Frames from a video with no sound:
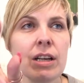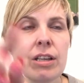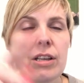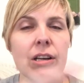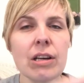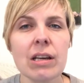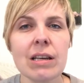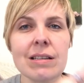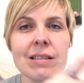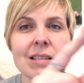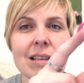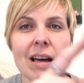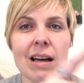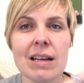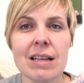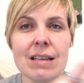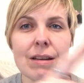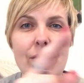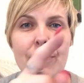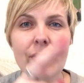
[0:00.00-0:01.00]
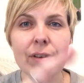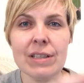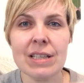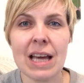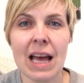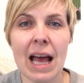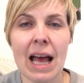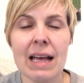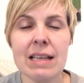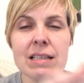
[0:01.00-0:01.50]
You can assign different
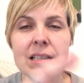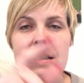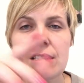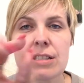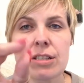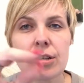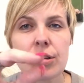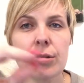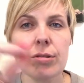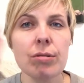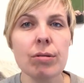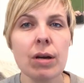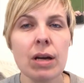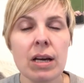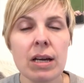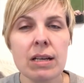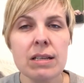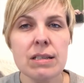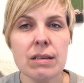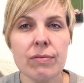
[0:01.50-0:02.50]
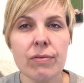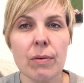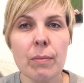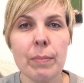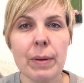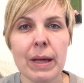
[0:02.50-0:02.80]
tasks to different